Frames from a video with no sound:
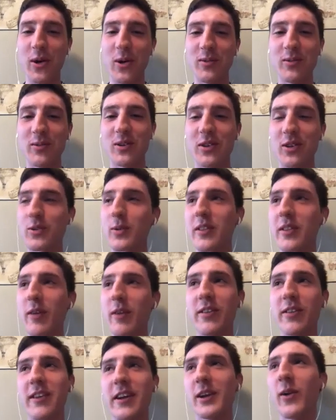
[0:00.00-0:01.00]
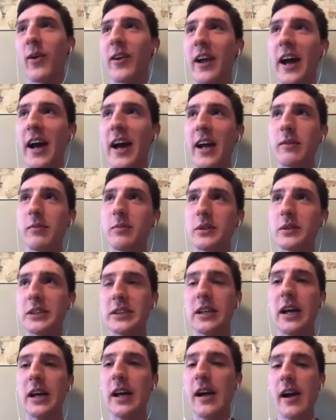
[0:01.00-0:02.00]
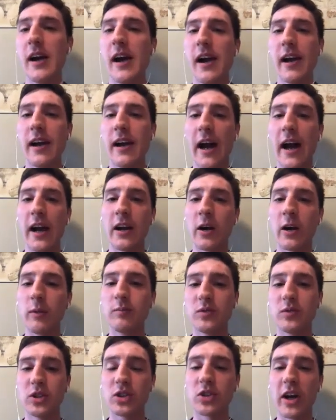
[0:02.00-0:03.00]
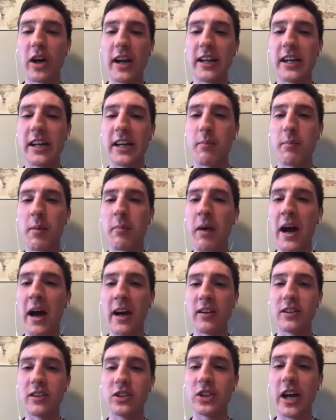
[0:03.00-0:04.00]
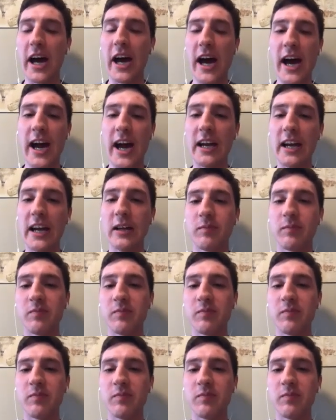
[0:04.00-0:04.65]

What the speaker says: just with everything going on. But I don't know, just trying to keep my mileage high,